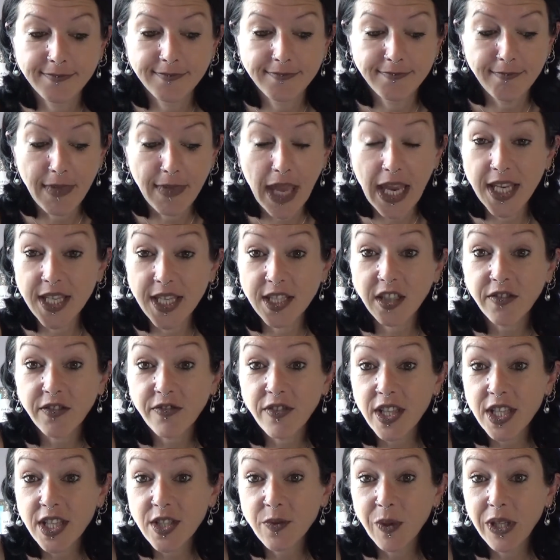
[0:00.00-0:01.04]
main stuff for
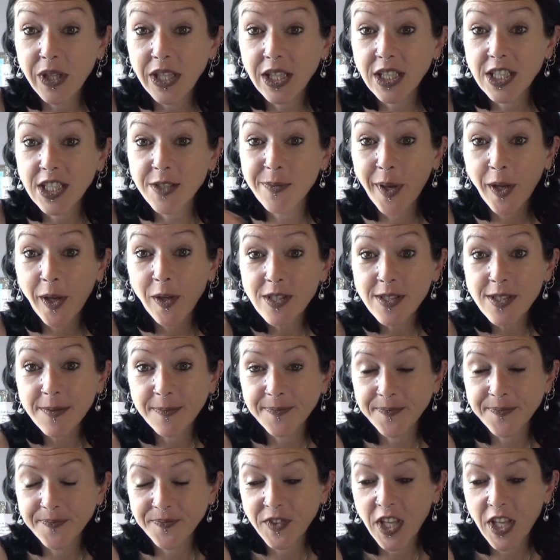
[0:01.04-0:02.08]
this week, I suppose.
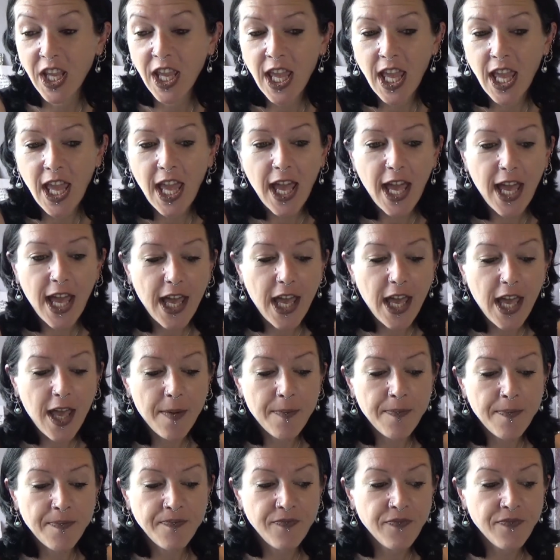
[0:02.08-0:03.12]

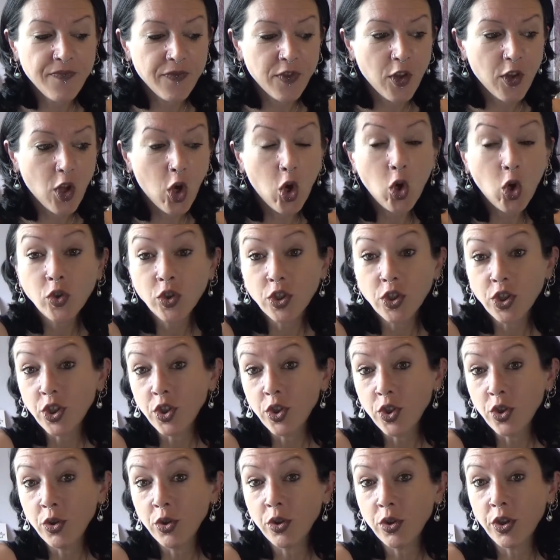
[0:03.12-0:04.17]
On
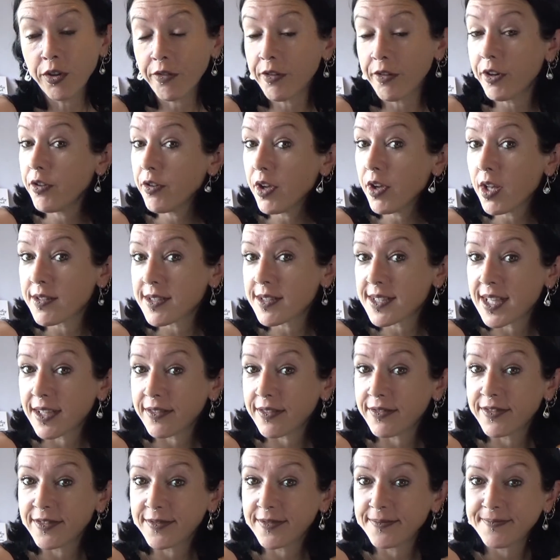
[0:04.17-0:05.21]
to Curio yarn
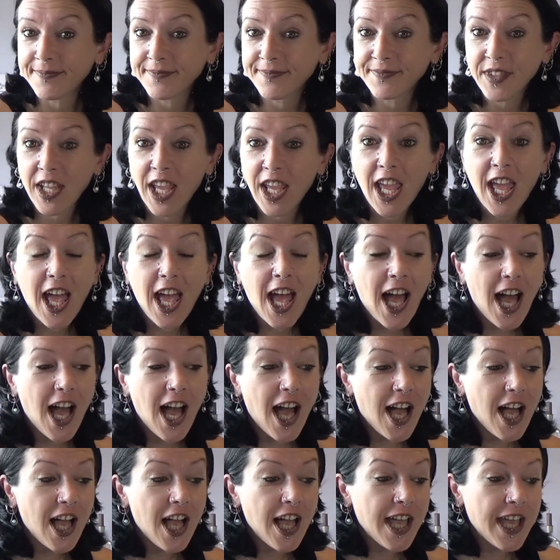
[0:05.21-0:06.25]
stuff.
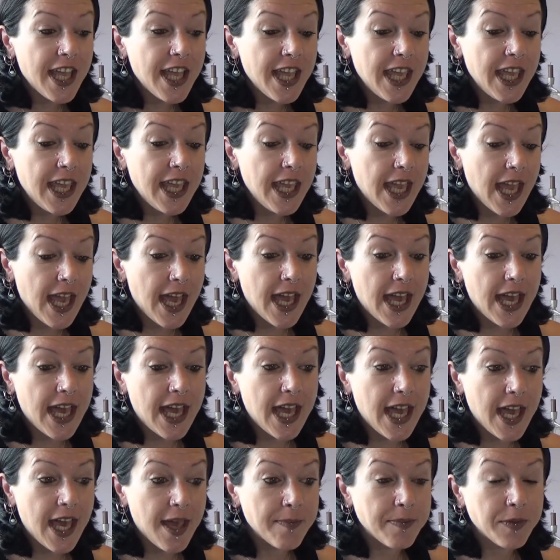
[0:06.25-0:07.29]
I
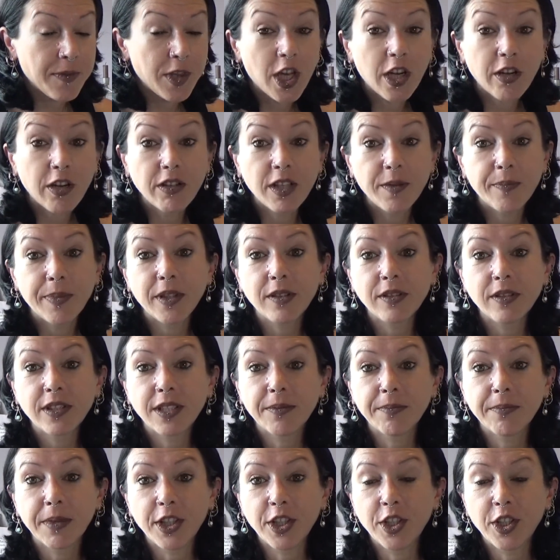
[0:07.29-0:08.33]
am currently
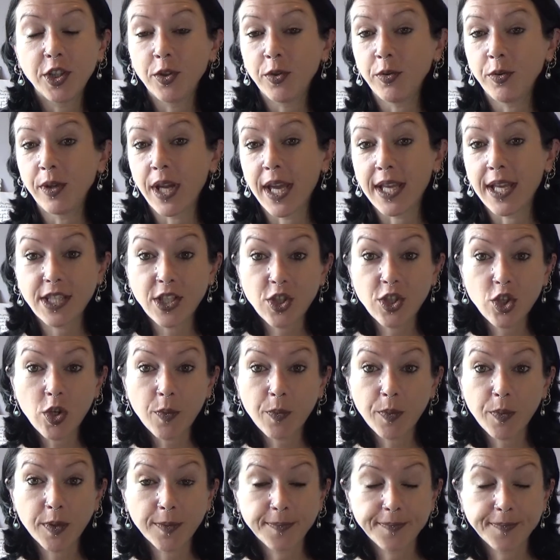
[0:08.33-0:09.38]
building my new Etsy shop,